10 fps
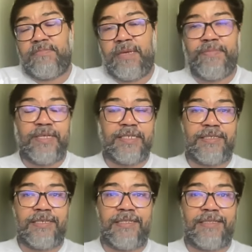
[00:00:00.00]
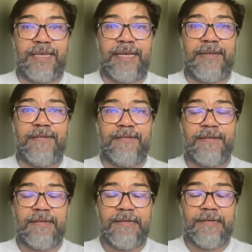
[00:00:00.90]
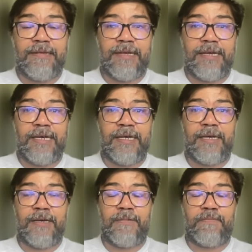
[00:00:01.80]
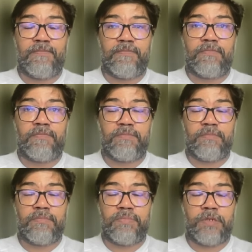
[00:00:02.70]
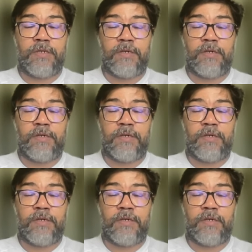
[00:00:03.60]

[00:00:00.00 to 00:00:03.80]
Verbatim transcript: maybe a seat there. Um, you